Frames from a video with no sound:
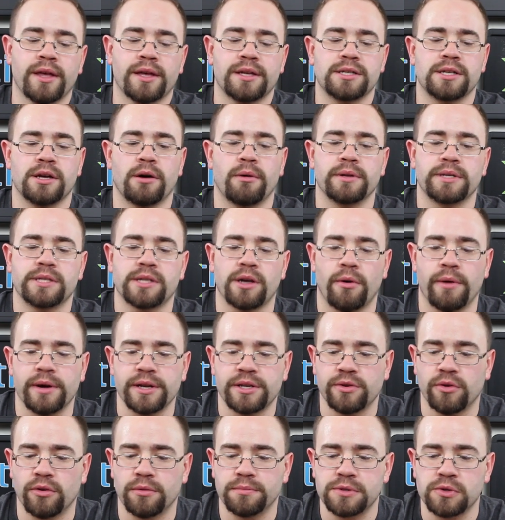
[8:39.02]
so it's
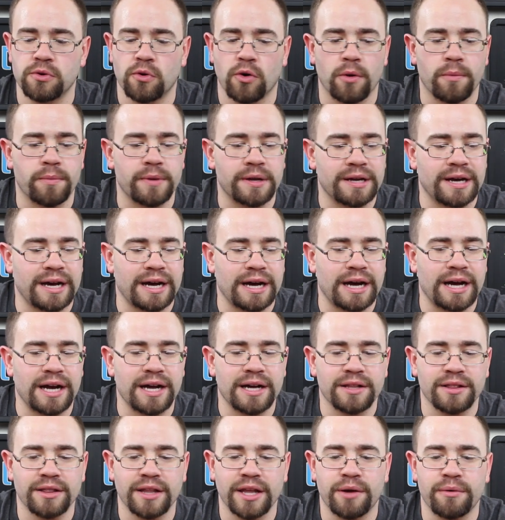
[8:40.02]
going to absorb
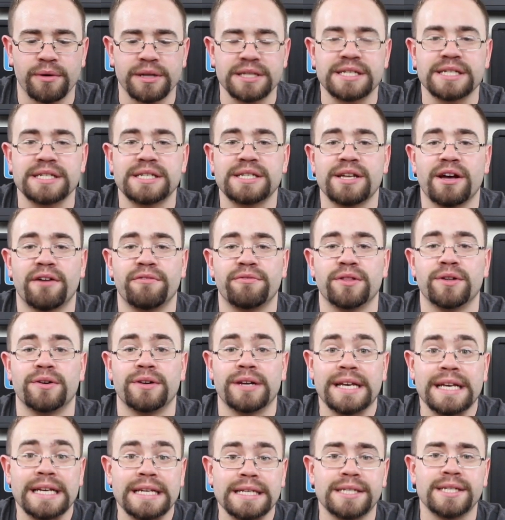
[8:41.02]
liquids and stuff a
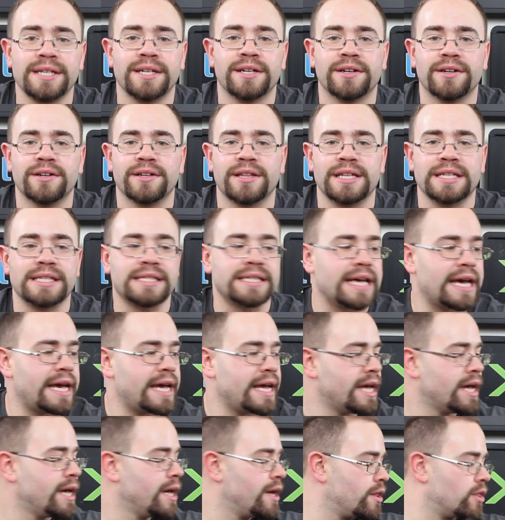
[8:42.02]
little easier than,
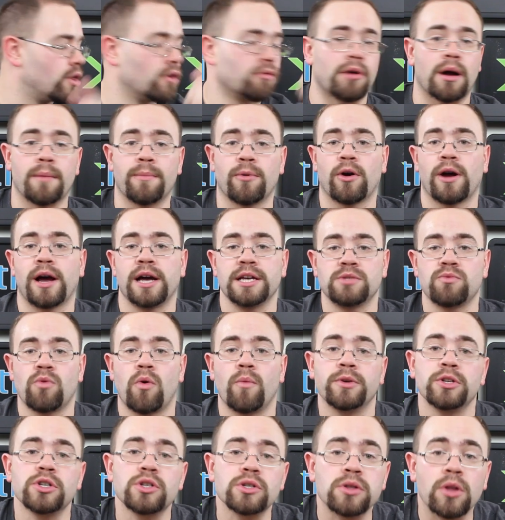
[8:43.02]
say, the rubberized
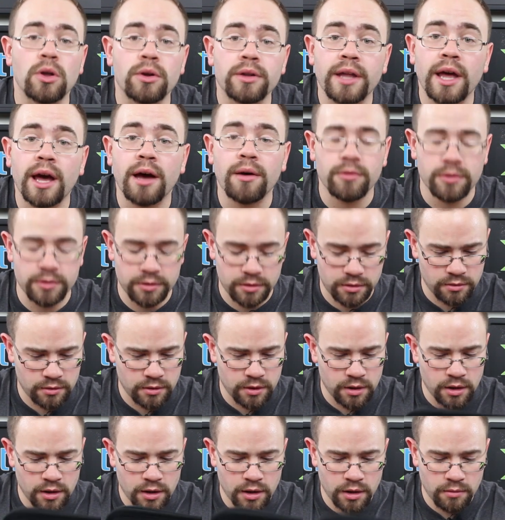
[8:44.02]
one we just looked at.
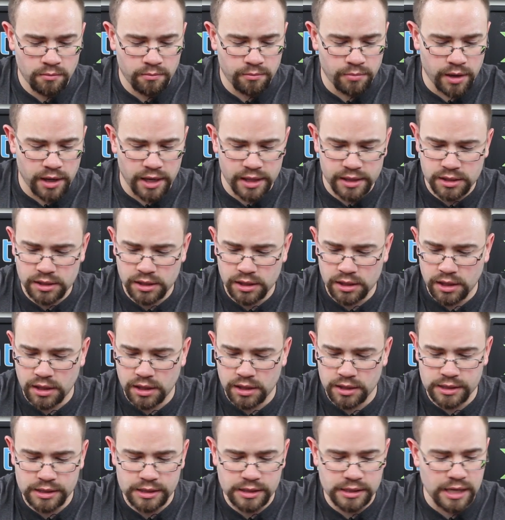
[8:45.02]
But
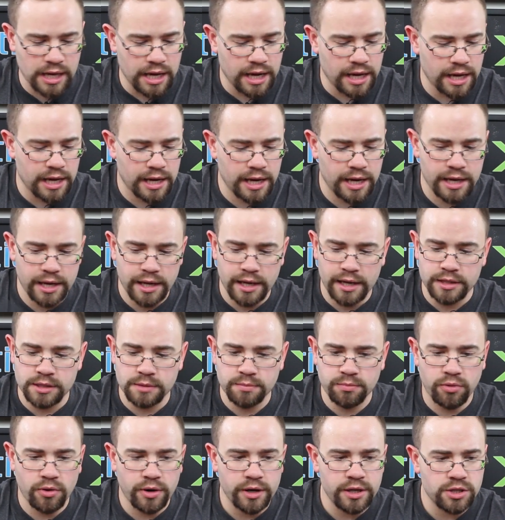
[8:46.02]
inside,
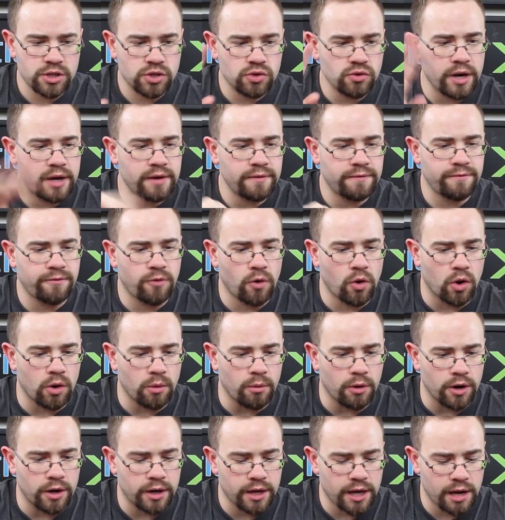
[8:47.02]
it's pretty
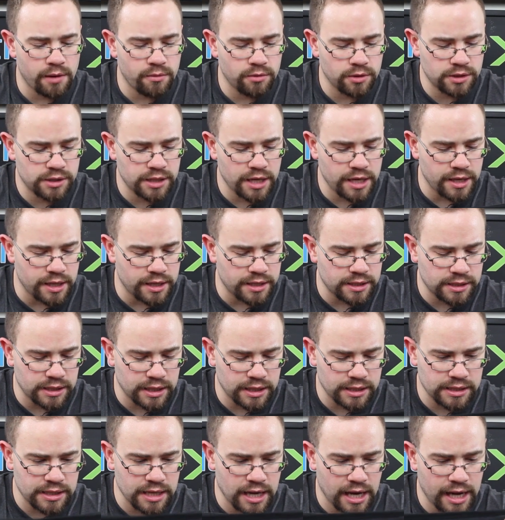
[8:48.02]
straightforward. I will say this,
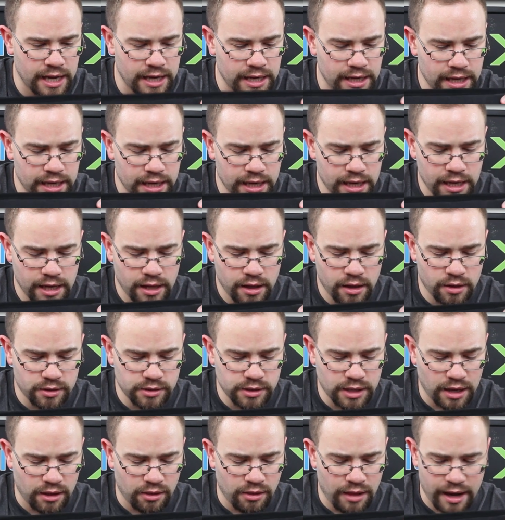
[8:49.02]
there's not
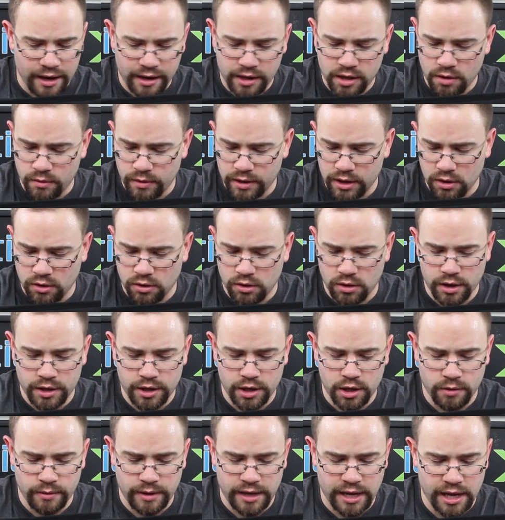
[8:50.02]
a lot going
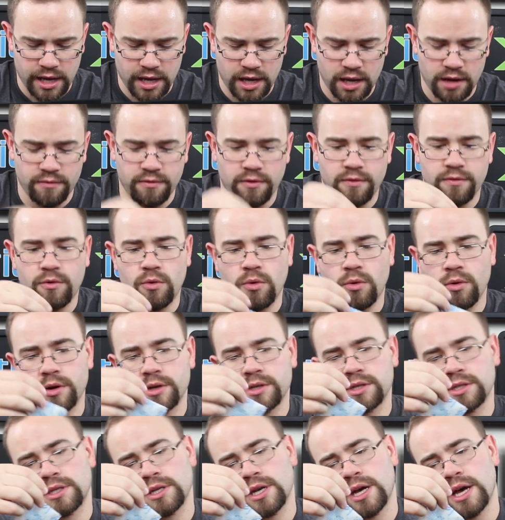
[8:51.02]
on here. We have, of
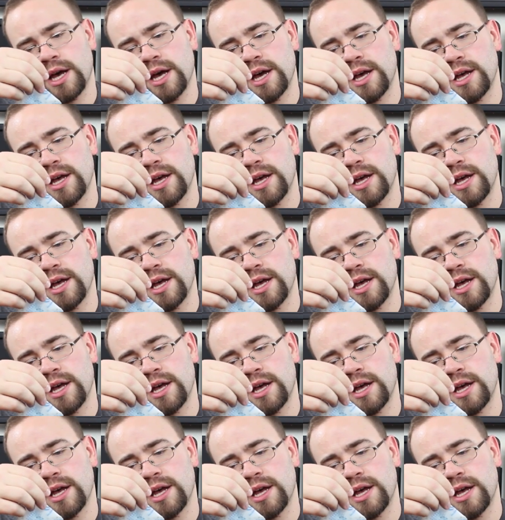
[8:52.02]
course,